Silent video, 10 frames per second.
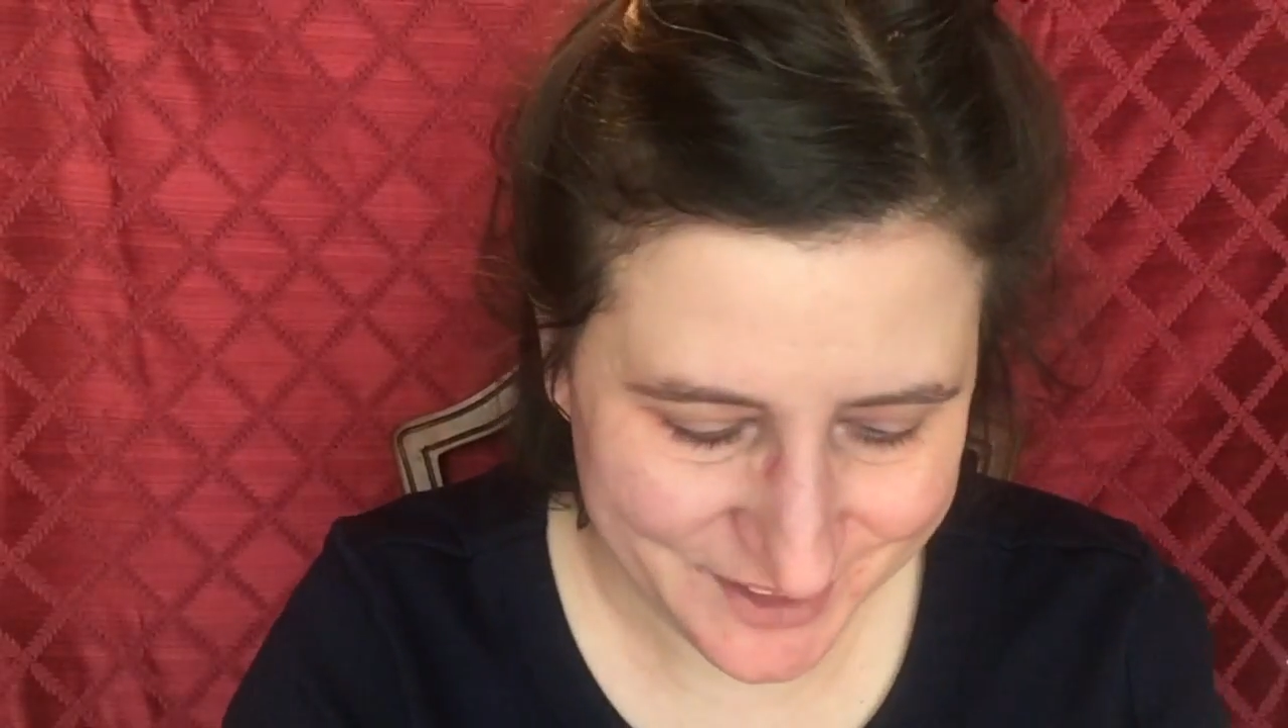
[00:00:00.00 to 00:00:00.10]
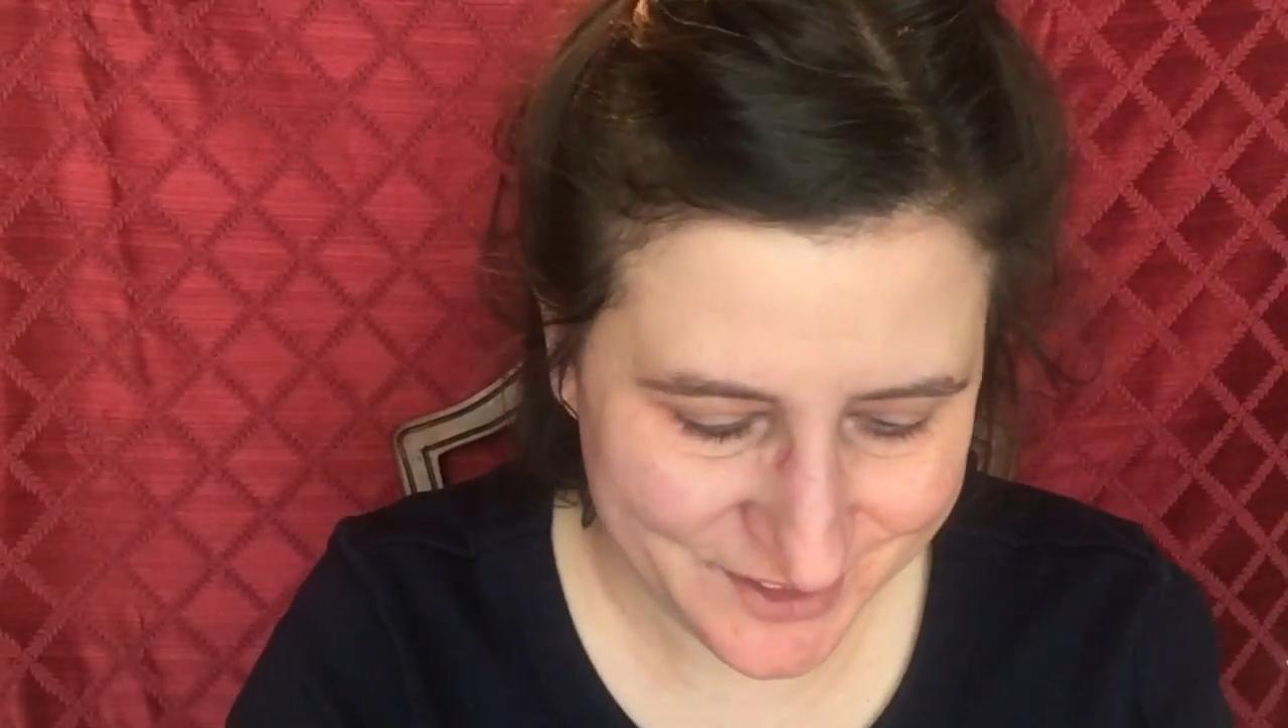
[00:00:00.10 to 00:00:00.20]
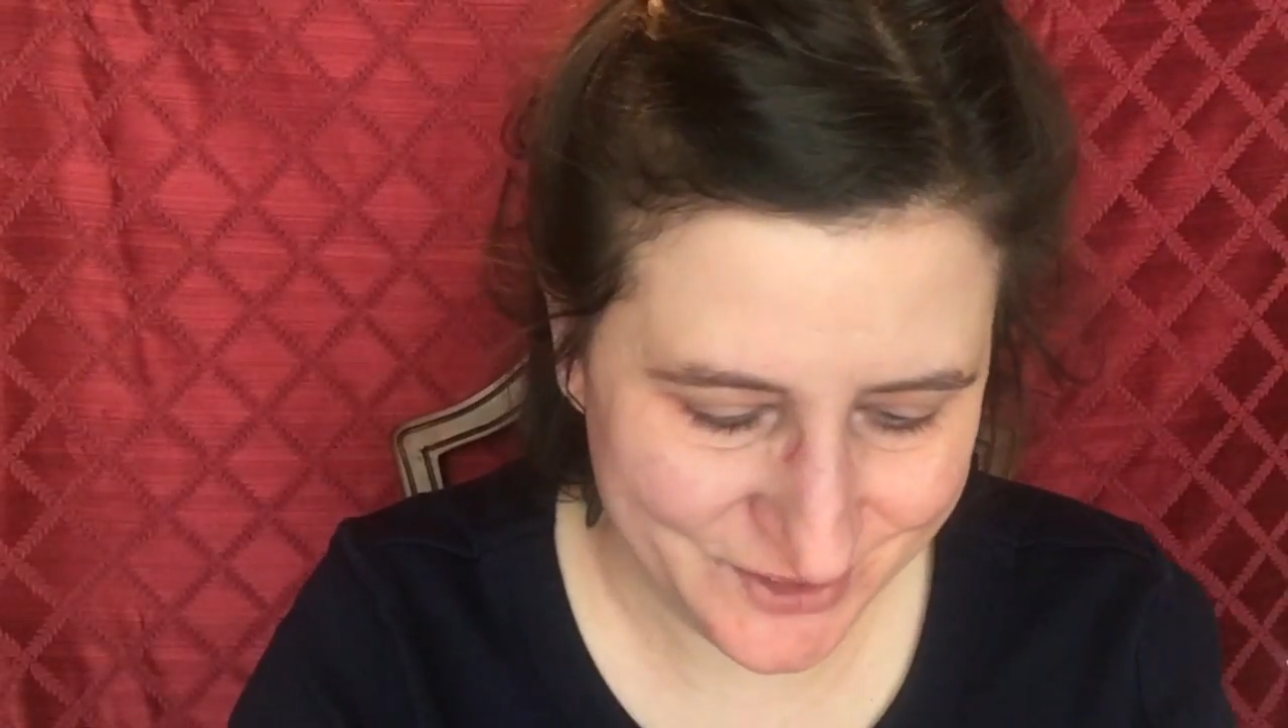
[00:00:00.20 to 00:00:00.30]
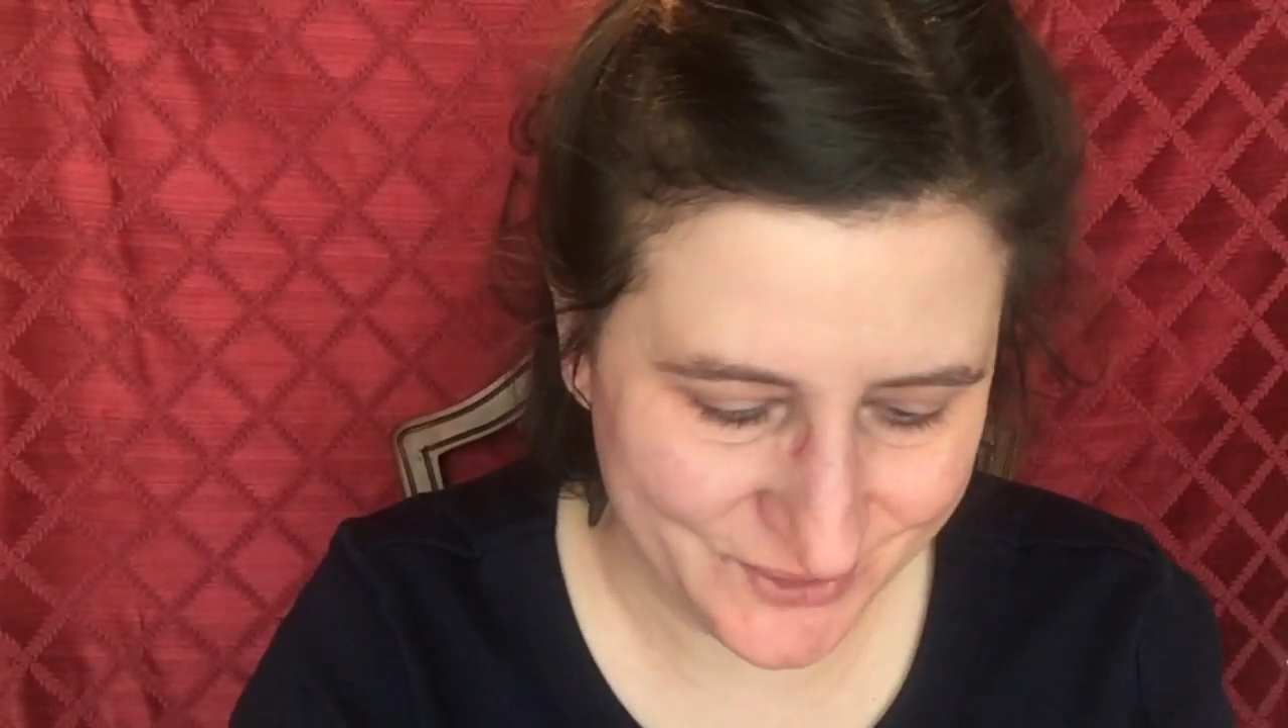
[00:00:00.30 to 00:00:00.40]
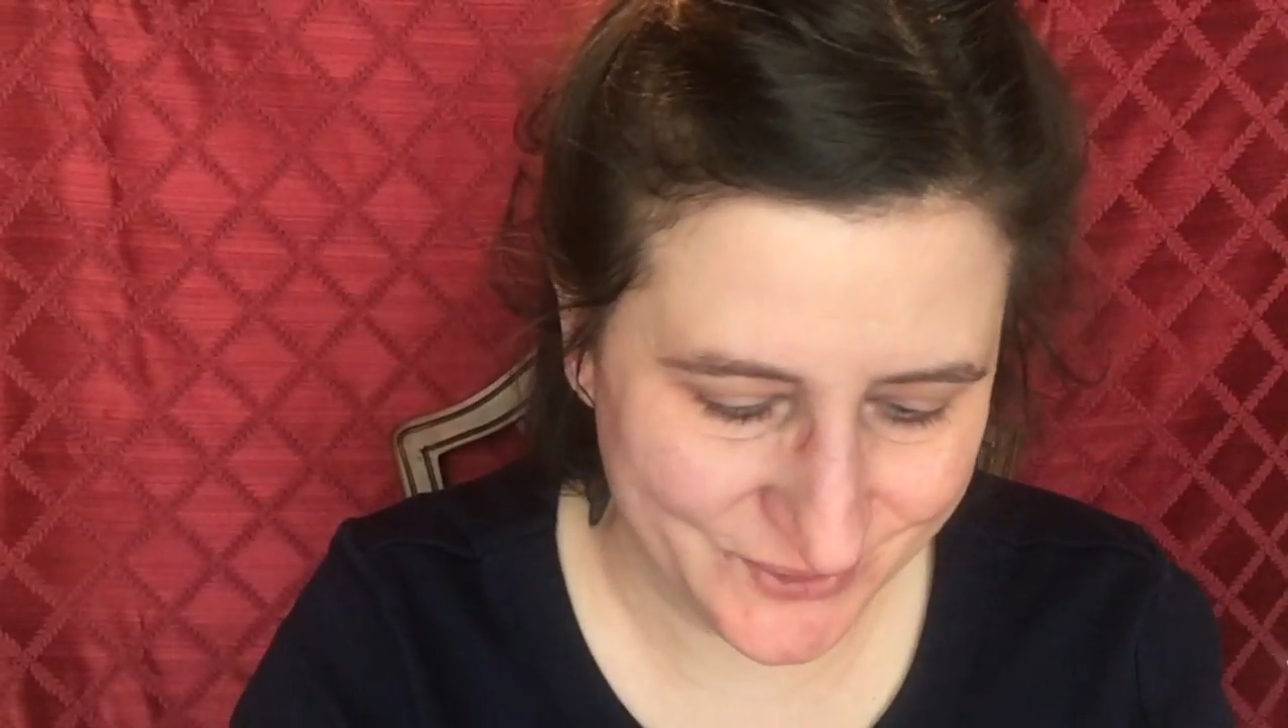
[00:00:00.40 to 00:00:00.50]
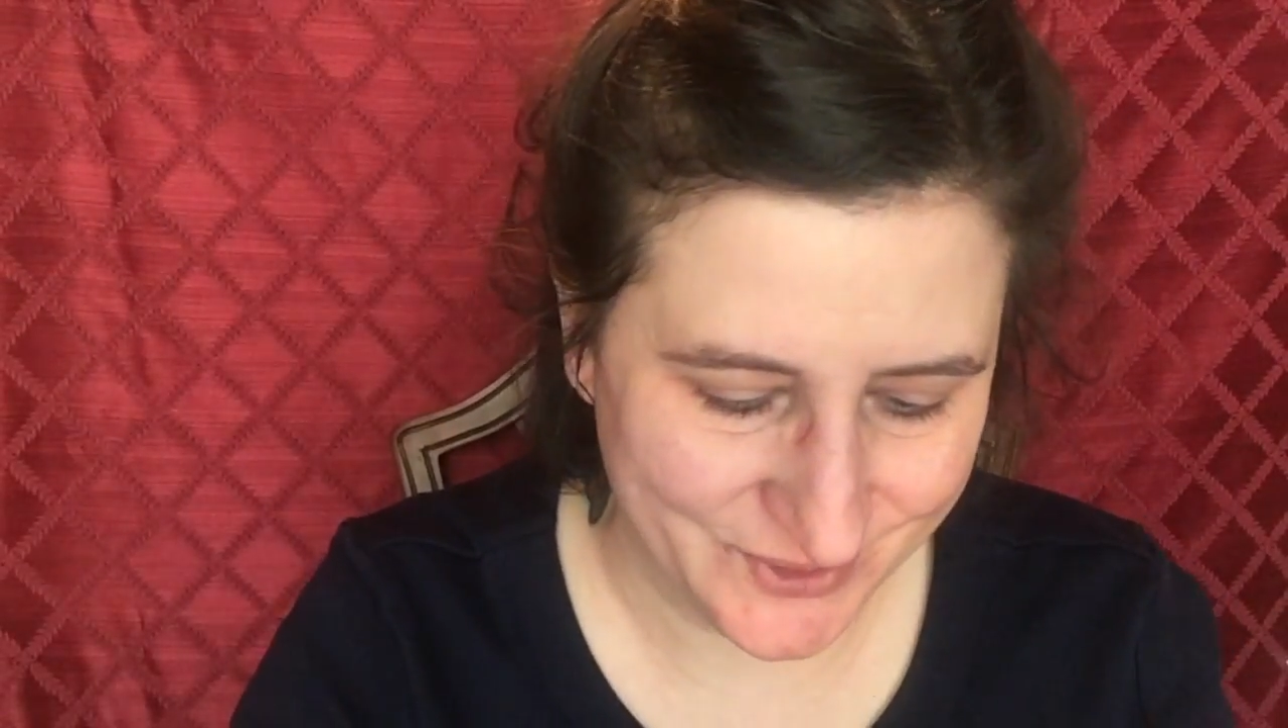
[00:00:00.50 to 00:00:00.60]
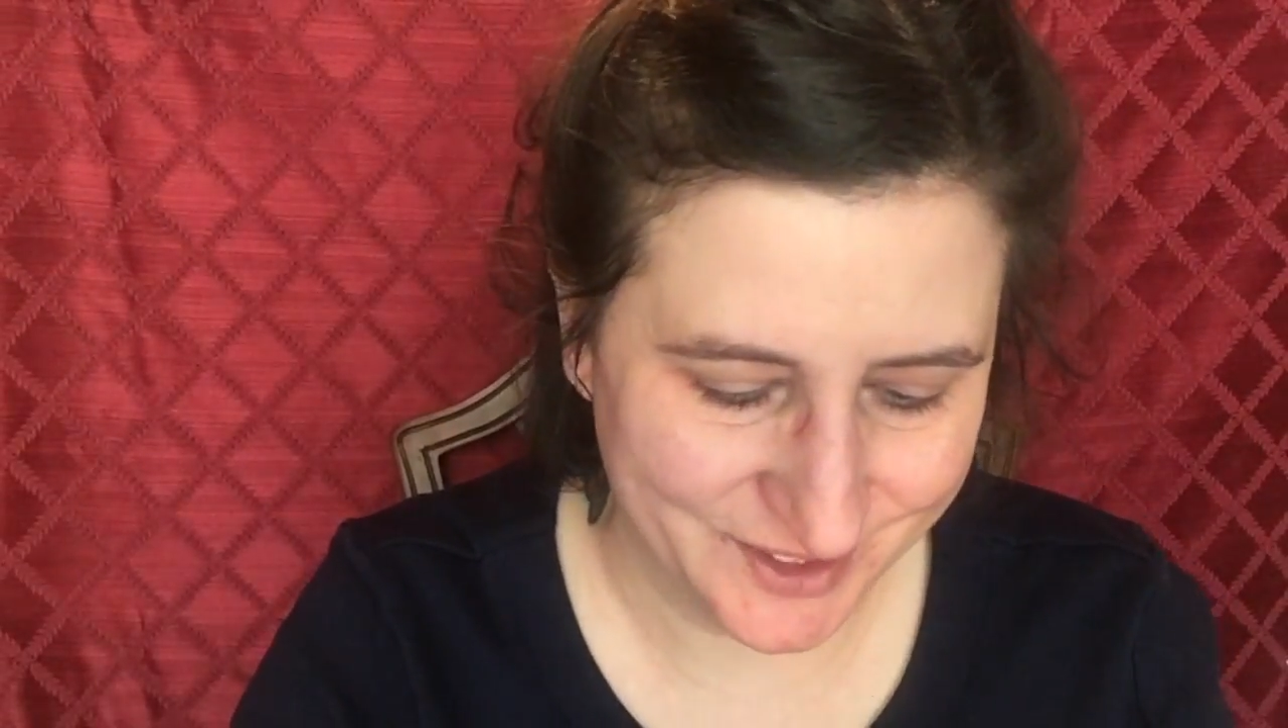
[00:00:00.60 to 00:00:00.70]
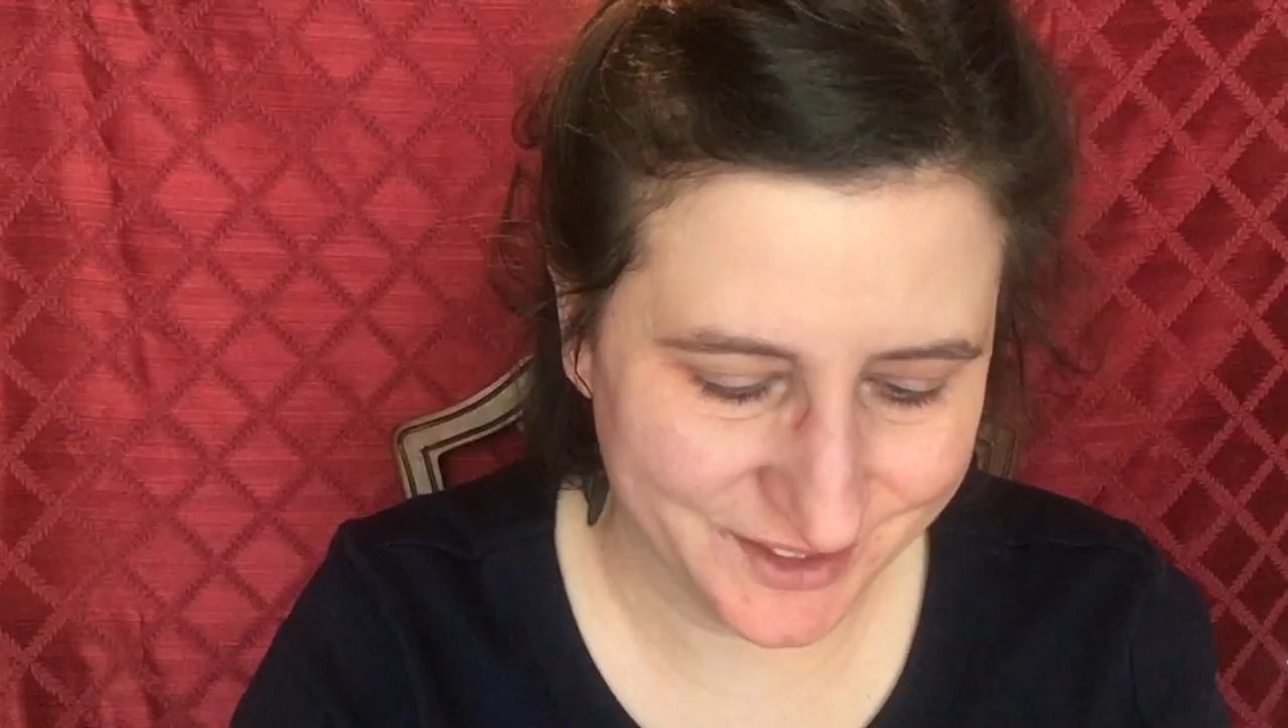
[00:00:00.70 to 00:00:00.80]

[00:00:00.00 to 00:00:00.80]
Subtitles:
so